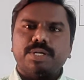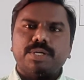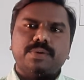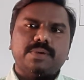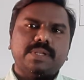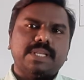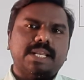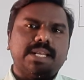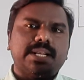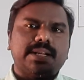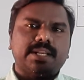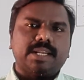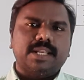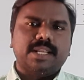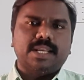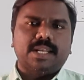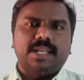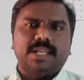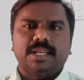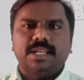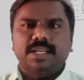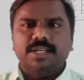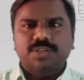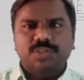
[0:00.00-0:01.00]
into
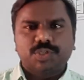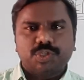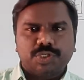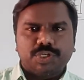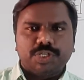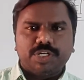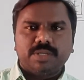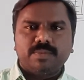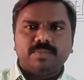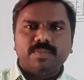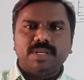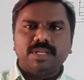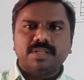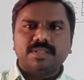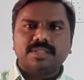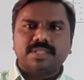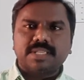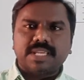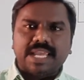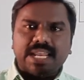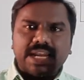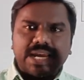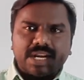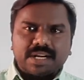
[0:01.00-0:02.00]
electrical energy. It
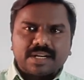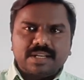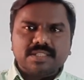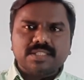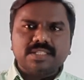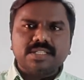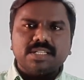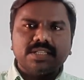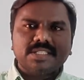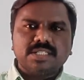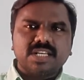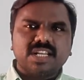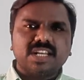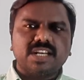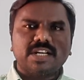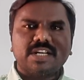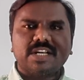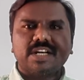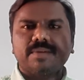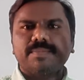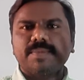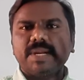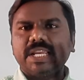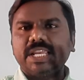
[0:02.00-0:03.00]
means electricity
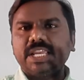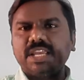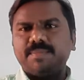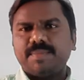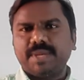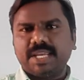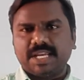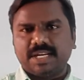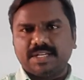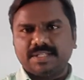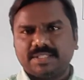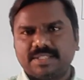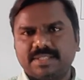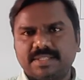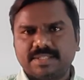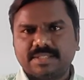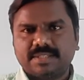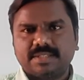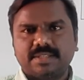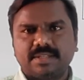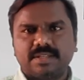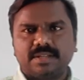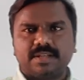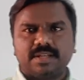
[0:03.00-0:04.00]
generated by
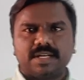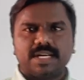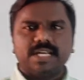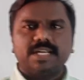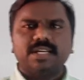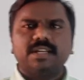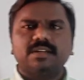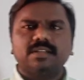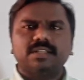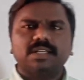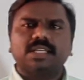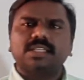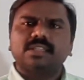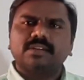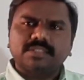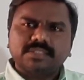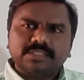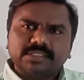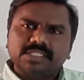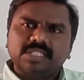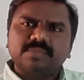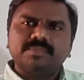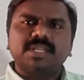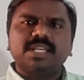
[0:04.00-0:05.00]
chemicals, right?
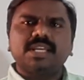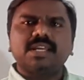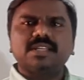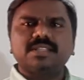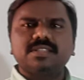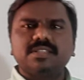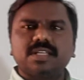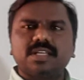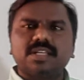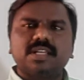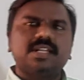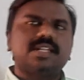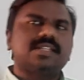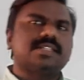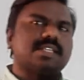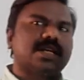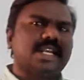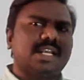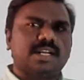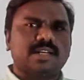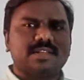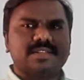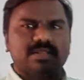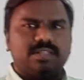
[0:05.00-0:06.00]
Otherwise, chemicals generates
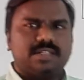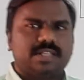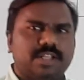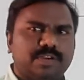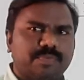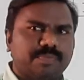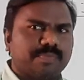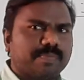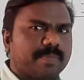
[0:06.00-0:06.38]
electricity.